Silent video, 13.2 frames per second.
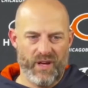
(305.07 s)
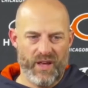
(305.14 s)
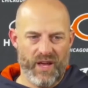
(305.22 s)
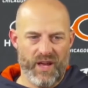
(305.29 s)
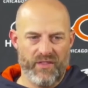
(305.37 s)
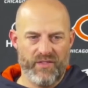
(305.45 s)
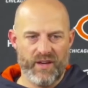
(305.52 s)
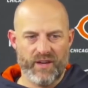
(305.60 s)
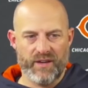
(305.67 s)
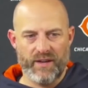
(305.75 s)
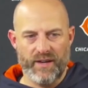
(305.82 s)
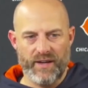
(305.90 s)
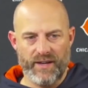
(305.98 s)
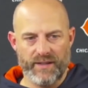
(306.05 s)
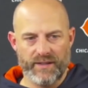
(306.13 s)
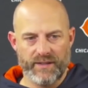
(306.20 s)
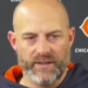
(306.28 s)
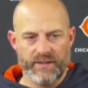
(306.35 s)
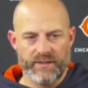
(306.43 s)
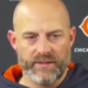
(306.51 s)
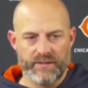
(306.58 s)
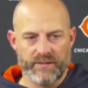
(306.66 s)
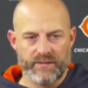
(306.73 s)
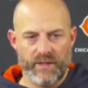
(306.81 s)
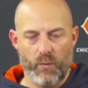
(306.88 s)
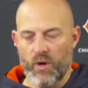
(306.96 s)
I think
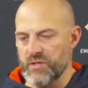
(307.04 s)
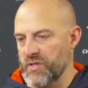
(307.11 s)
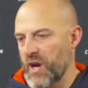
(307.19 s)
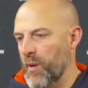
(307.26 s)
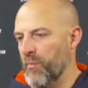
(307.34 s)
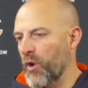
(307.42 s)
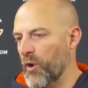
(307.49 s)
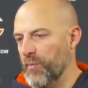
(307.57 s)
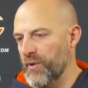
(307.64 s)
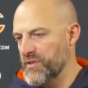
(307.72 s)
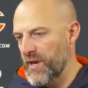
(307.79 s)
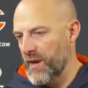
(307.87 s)
it wasn't on purpose.